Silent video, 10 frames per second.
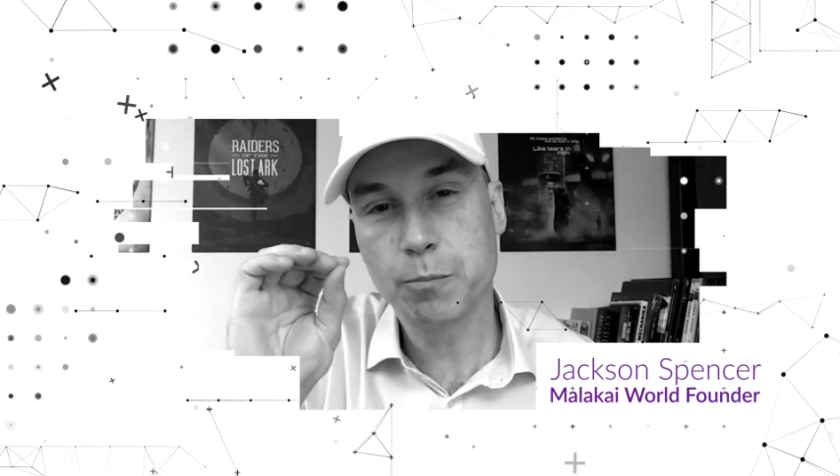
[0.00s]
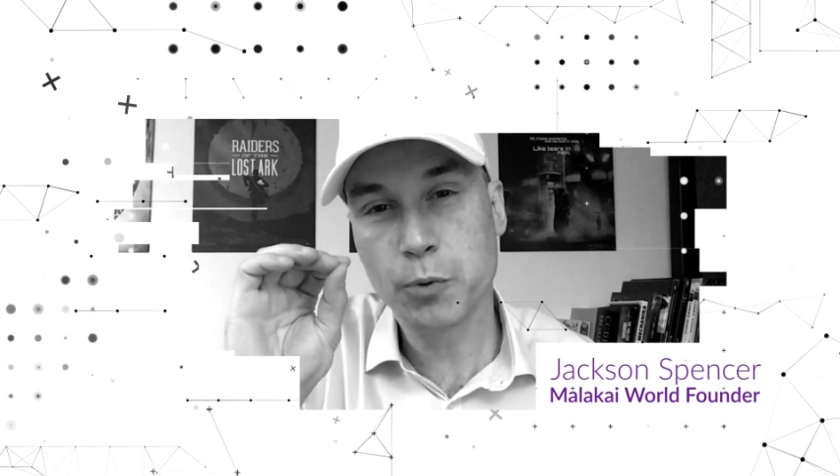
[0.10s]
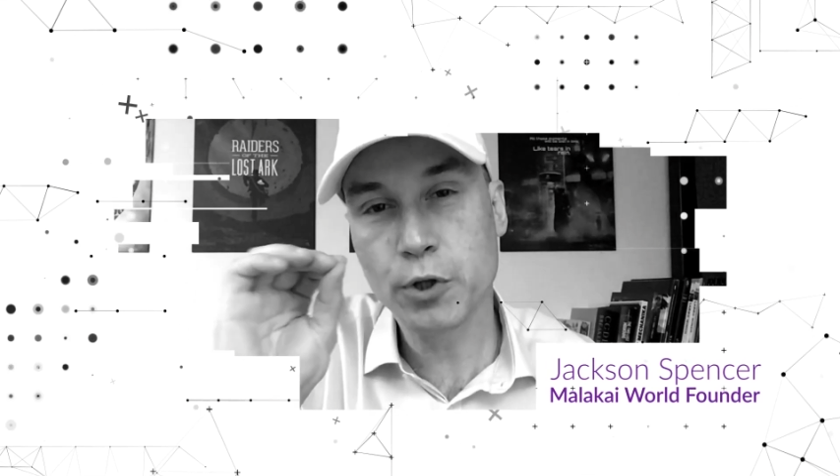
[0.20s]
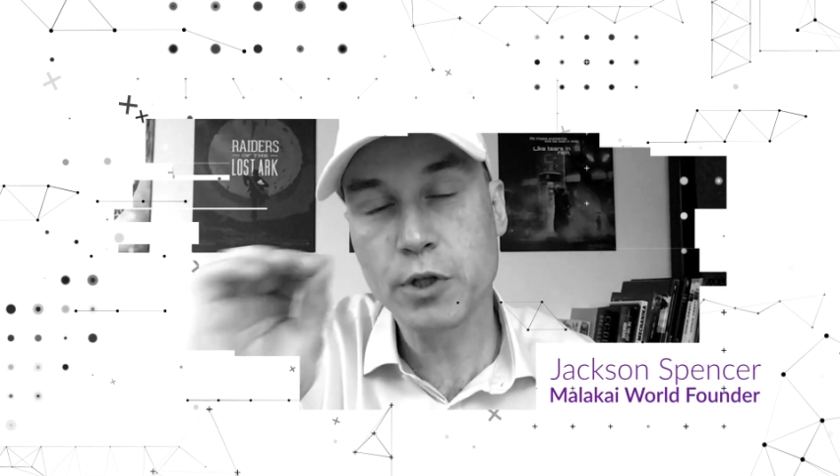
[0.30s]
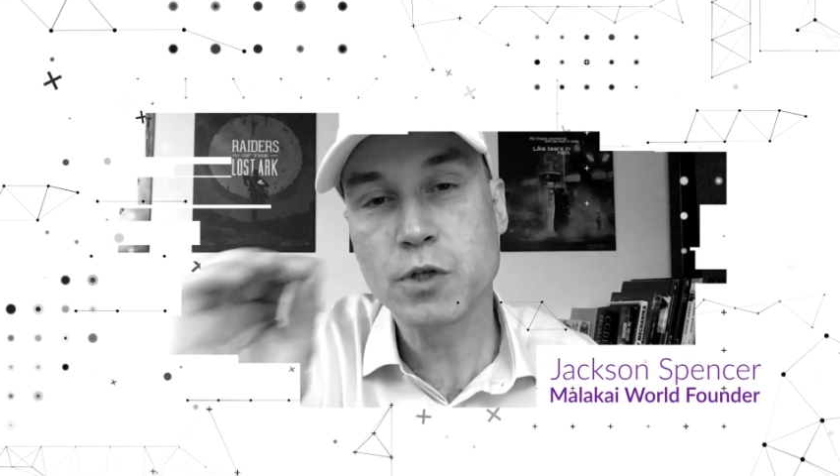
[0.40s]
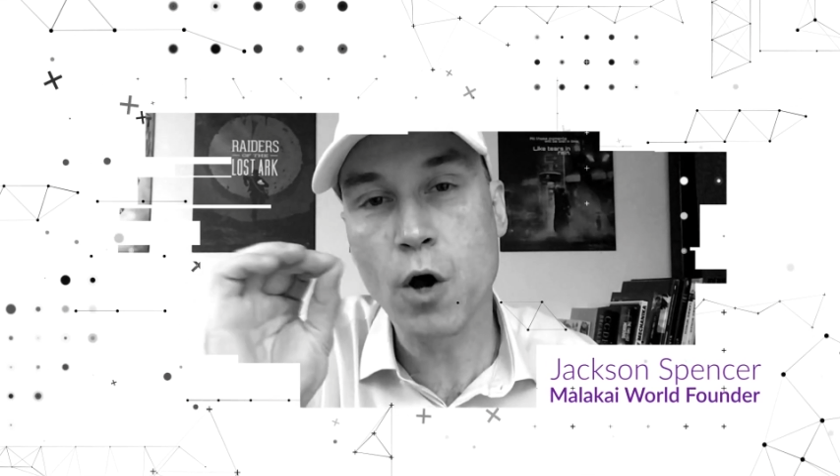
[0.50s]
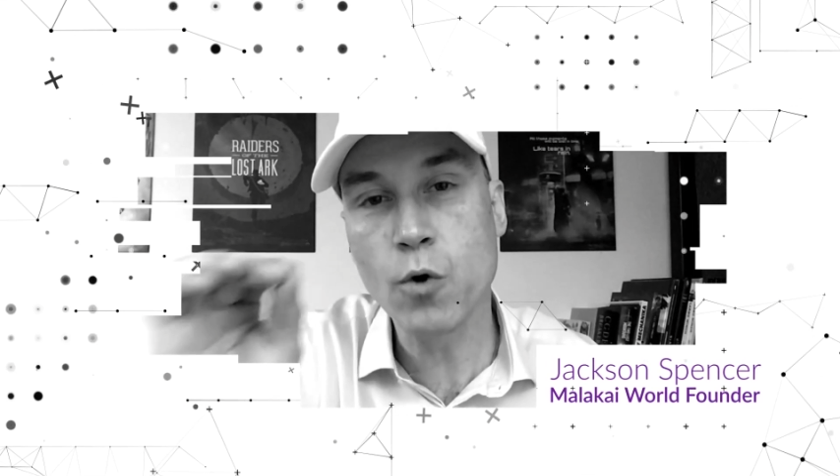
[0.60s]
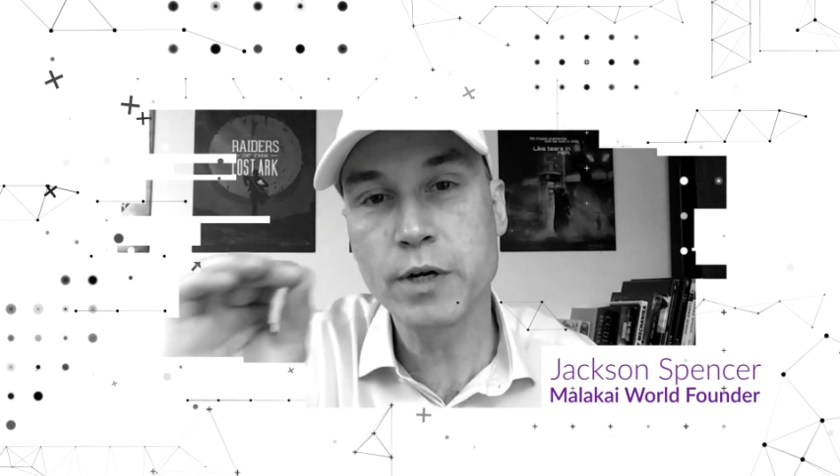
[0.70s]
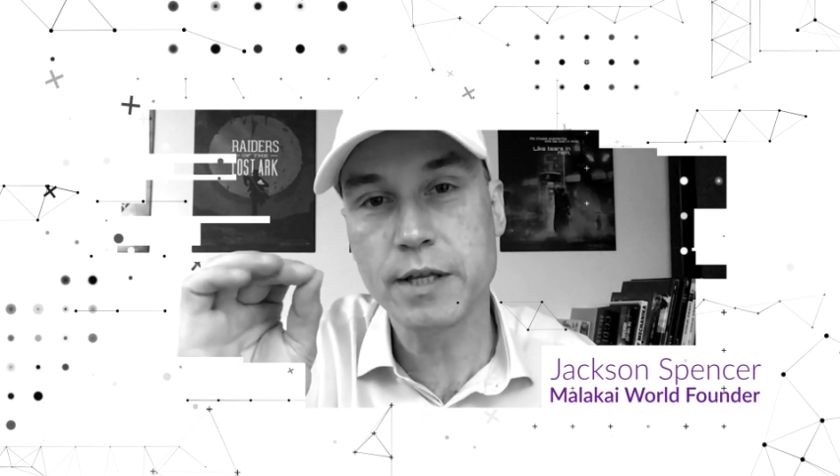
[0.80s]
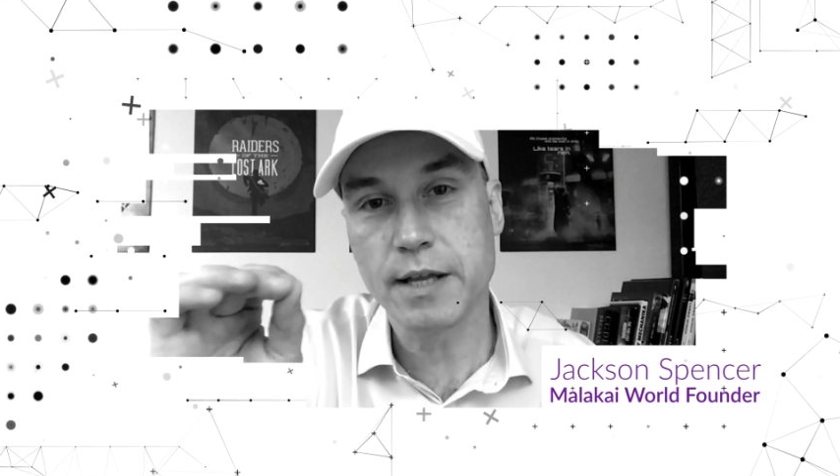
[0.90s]
put the
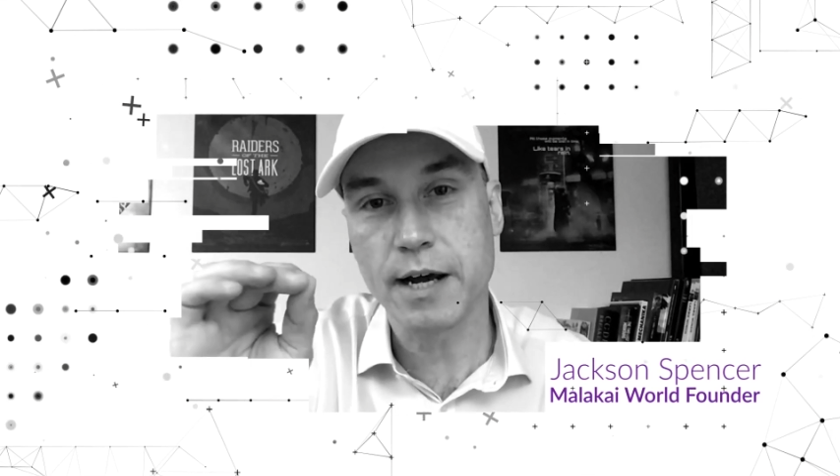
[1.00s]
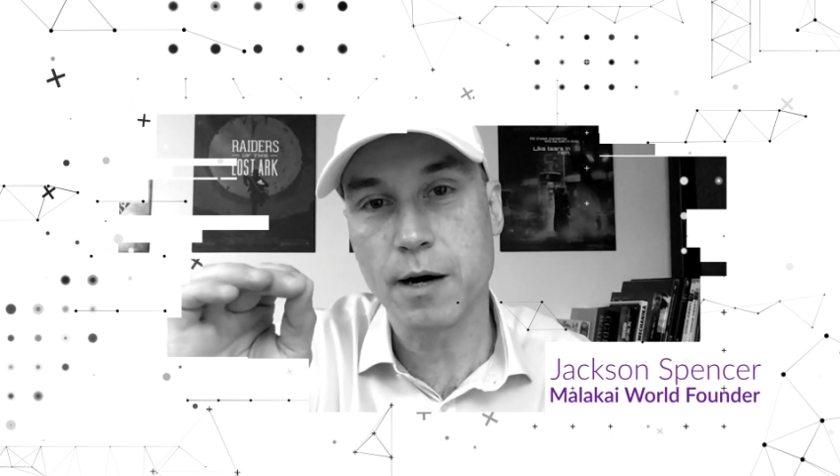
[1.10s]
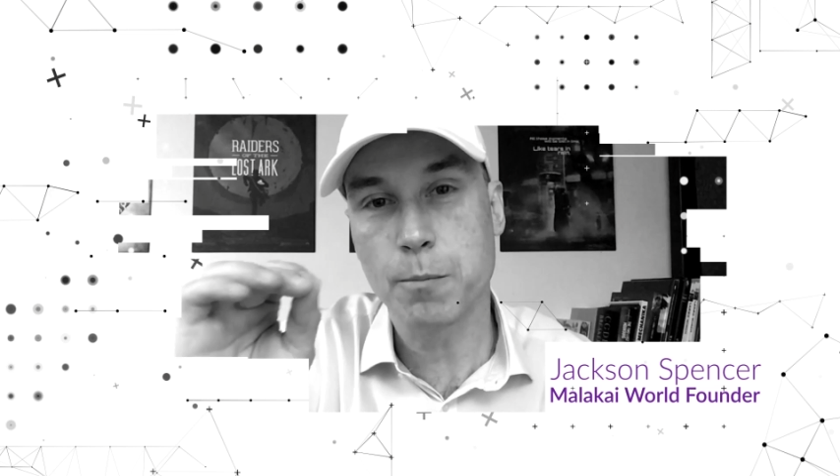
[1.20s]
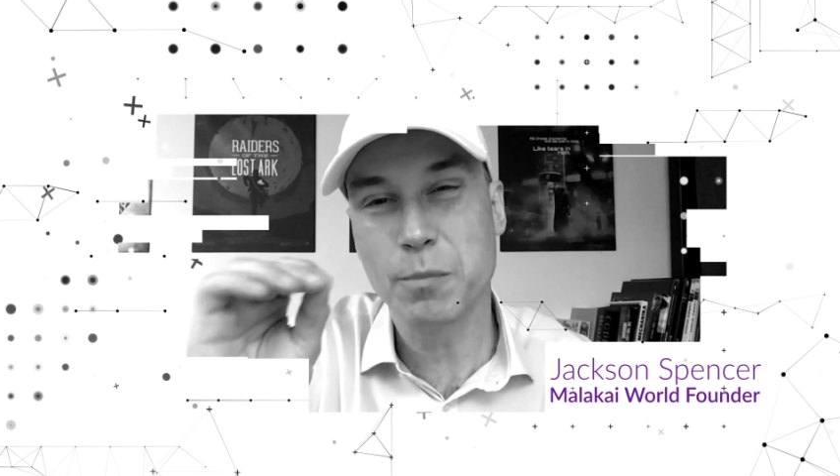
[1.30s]
tone in there,